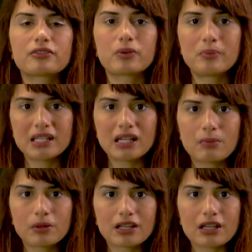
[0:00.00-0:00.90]
for many
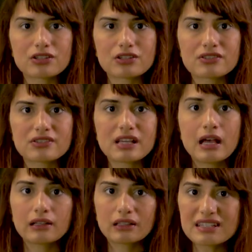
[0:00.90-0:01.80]
applications,
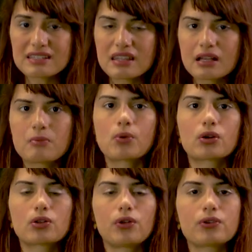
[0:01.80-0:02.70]
let's think more
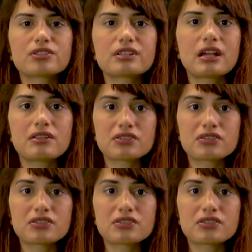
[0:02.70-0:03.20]
closely as